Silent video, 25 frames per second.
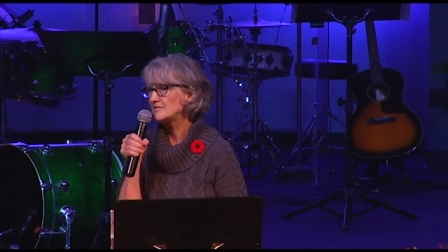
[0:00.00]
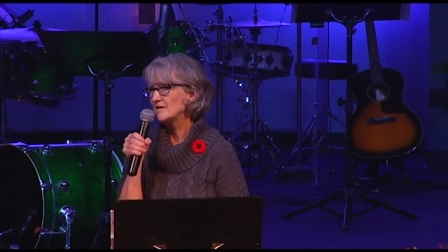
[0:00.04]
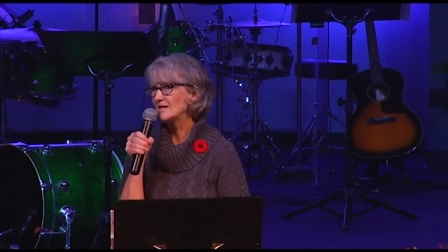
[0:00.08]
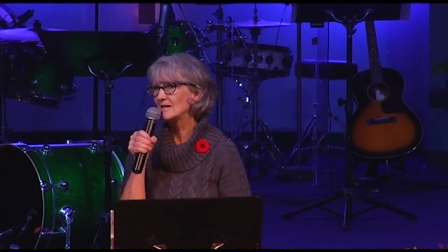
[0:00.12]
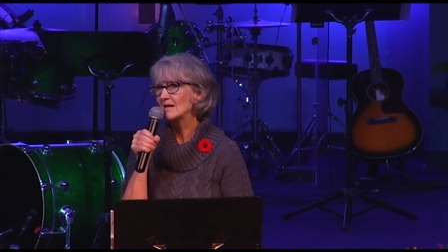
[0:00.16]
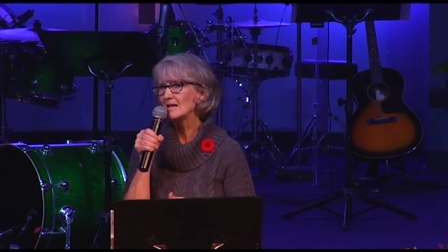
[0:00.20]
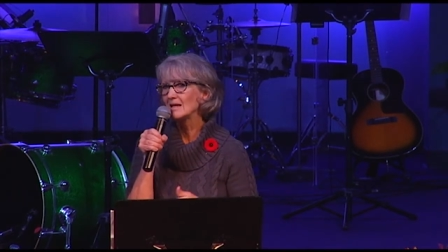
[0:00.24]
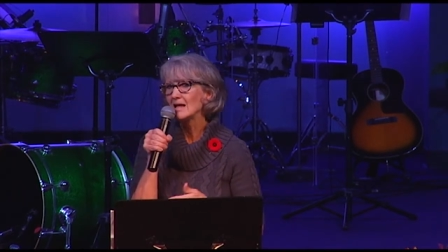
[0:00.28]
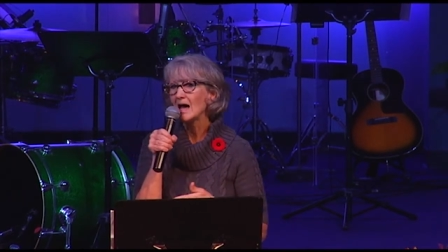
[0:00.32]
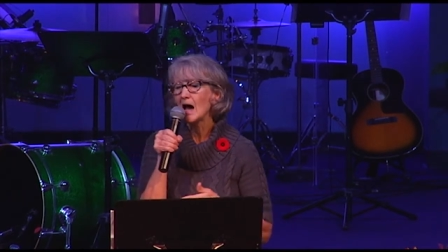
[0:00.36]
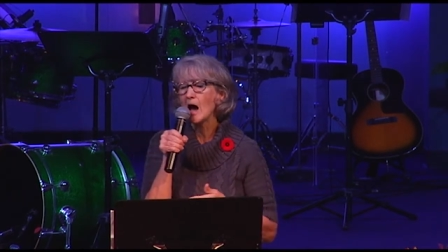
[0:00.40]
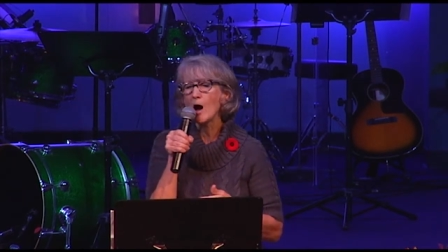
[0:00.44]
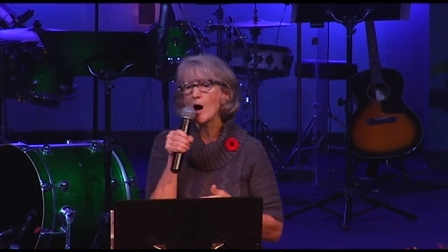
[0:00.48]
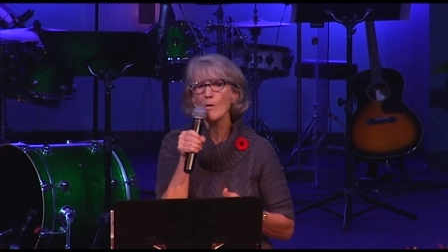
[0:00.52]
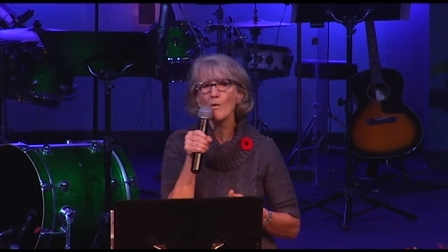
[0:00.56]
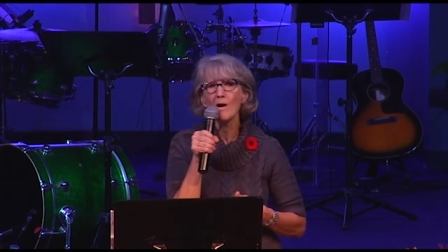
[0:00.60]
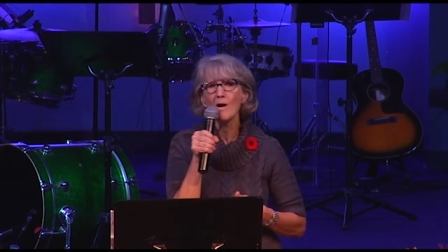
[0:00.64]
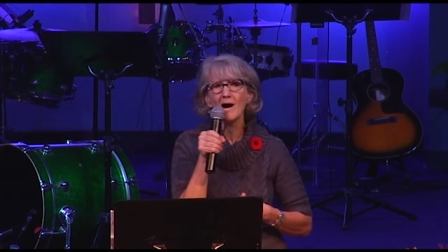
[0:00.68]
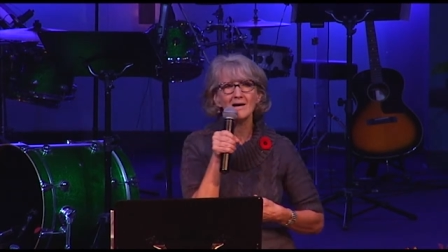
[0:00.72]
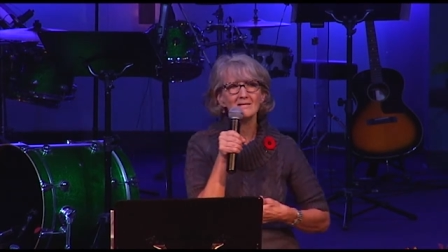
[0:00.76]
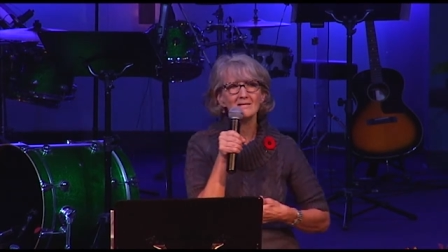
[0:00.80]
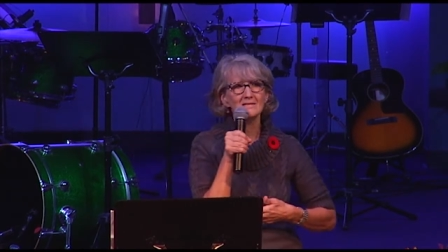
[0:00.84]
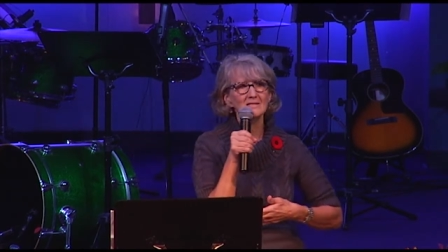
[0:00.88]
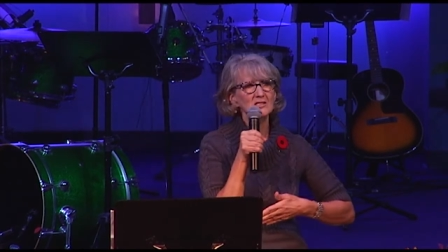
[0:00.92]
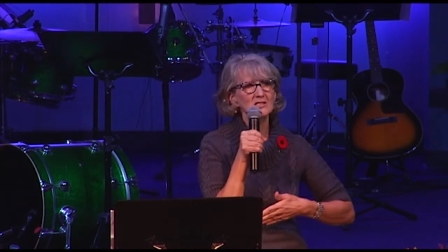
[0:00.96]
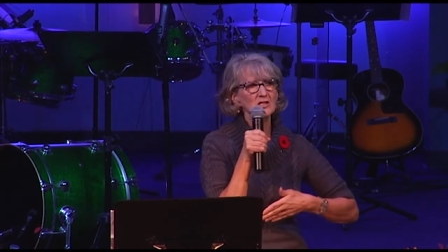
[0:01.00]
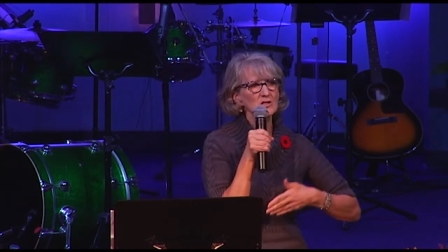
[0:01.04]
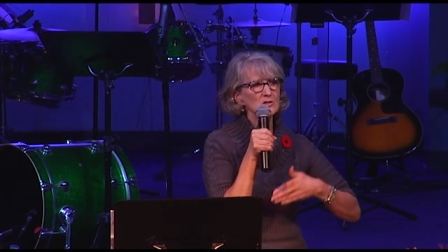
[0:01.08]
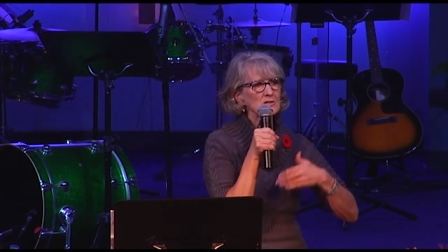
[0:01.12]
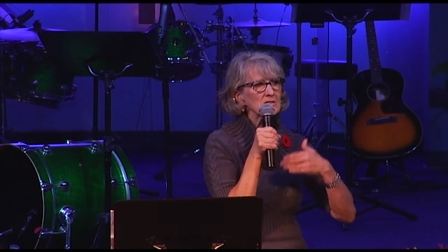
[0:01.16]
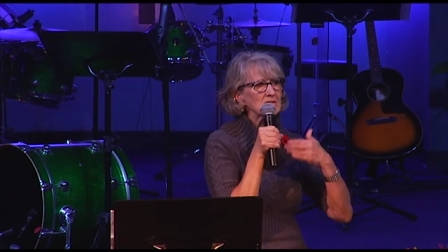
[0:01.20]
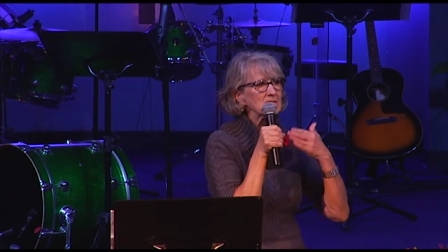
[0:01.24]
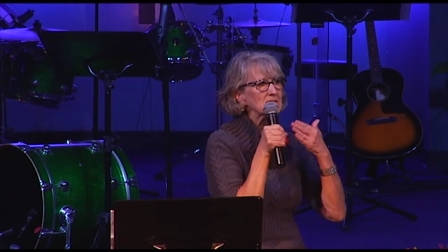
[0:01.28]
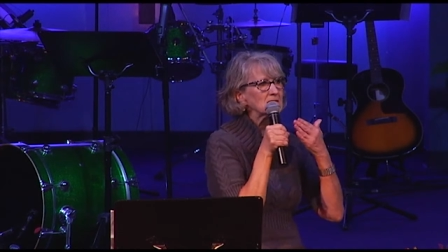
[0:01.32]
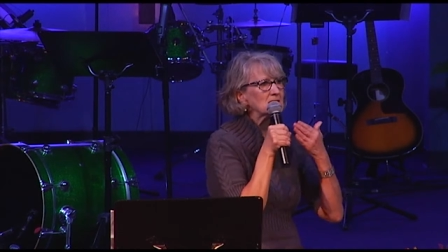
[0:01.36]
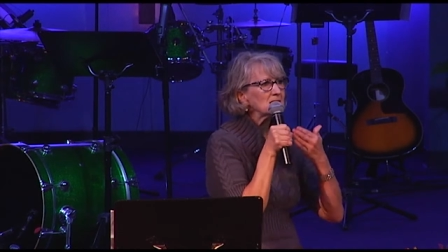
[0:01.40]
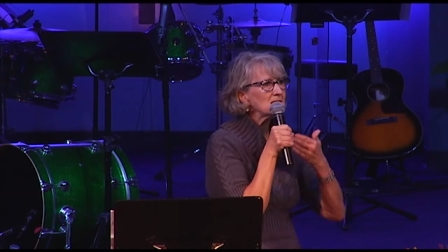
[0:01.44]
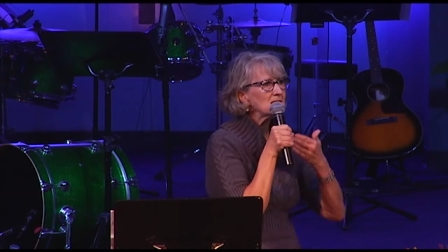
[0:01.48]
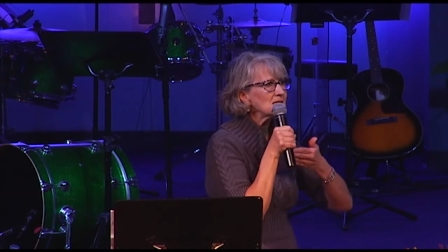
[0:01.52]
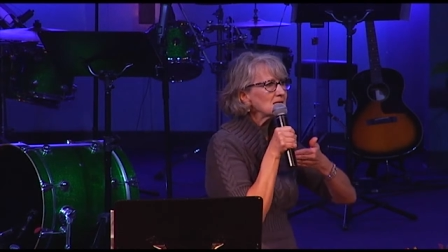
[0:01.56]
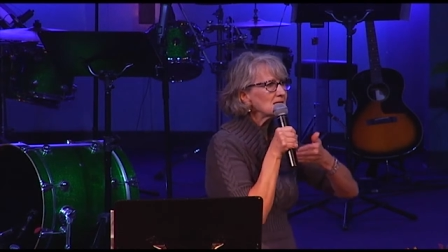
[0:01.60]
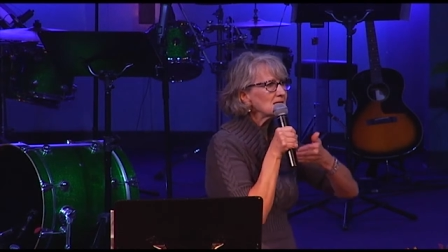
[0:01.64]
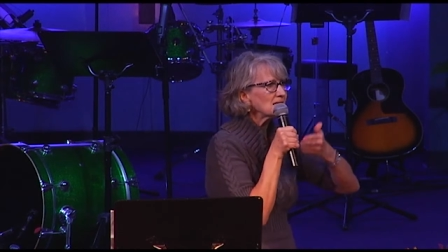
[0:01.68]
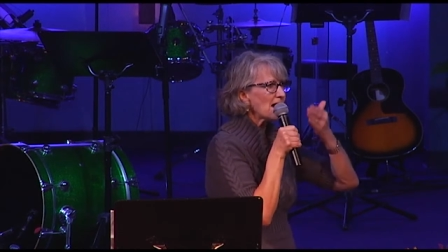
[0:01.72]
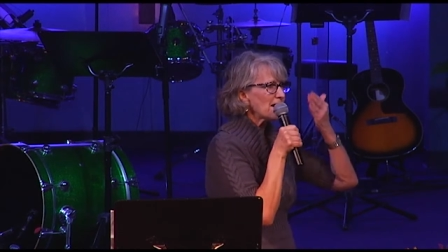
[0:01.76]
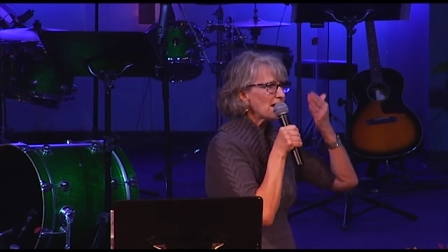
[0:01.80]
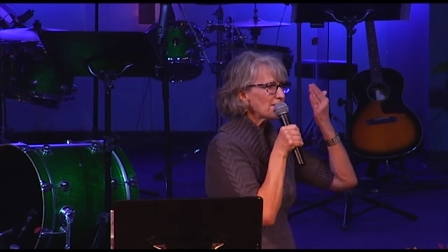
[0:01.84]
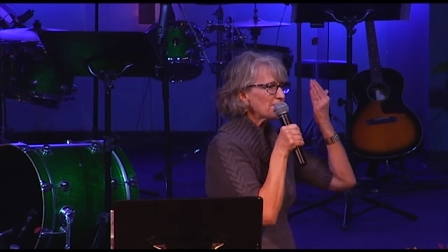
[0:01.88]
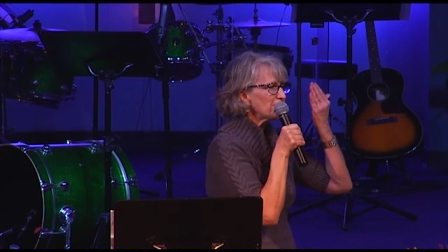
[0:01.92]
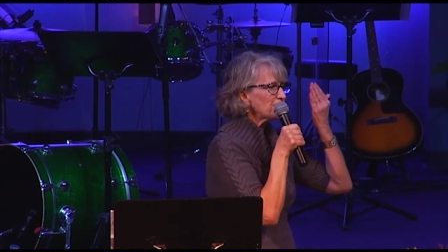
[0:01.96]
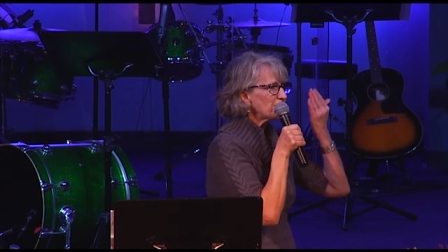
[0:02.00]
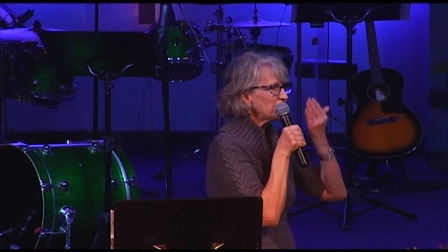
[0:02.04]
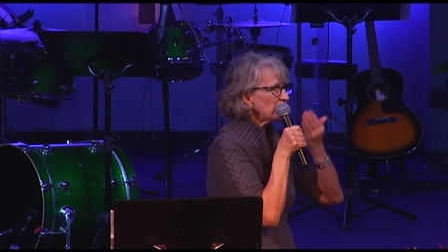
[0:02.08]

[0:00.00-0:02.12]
and allow us to see that